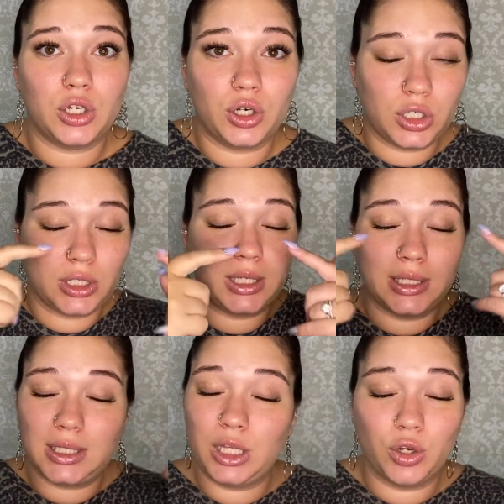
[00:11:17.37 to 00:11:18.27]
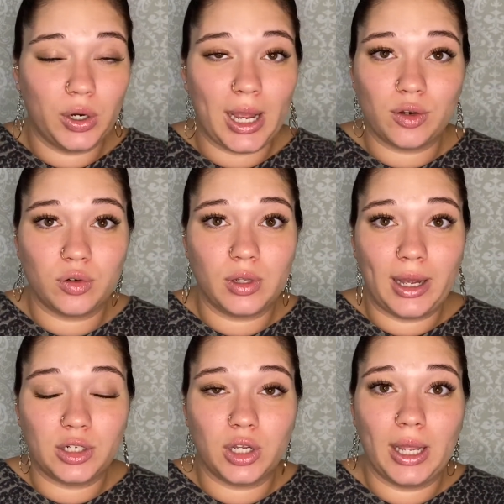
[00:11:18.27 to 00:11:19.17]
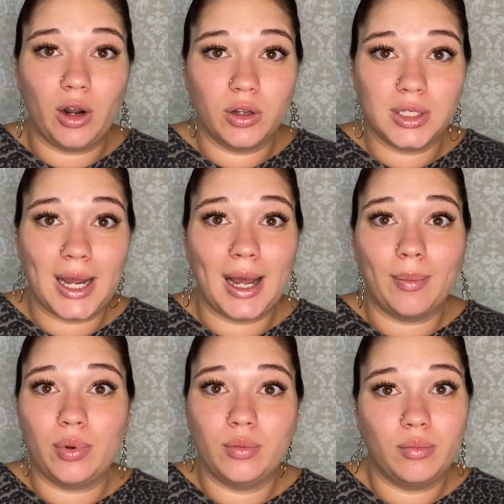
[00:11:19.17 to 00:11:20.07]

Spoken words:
you're just gonna see your natural lash line on top,